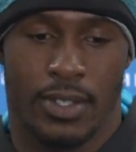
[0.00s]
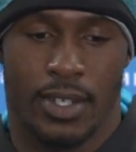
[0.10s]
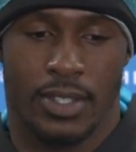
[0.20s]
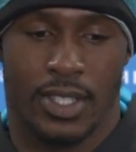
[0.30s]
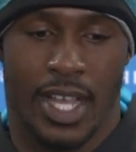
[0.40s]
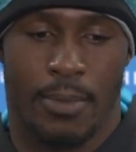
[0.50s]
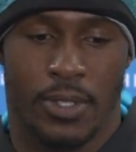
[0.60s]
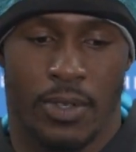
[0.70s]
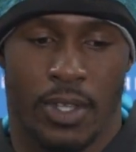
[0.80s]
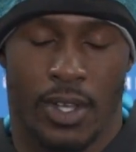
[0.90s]
You know, just the
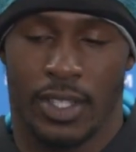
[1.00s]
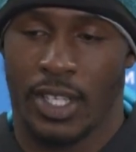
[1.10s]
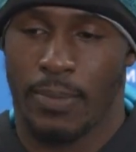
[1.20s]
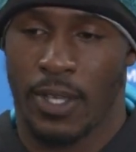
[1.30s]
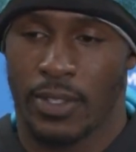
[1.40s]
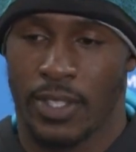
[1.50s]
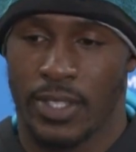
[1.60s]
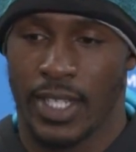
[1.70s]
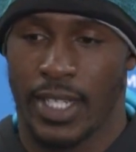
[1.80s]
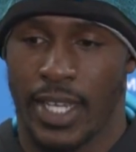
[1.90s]
opportunity to go out there and play on
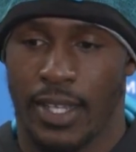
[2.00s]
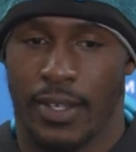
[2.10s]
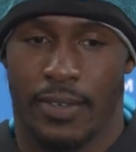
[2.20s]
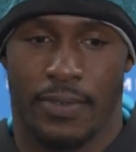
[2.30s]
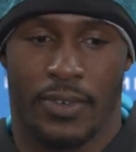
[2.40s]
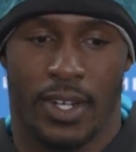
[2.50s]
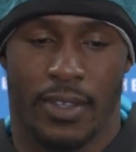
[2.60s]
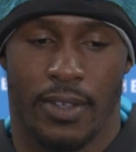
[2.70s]
Thursday night in front of the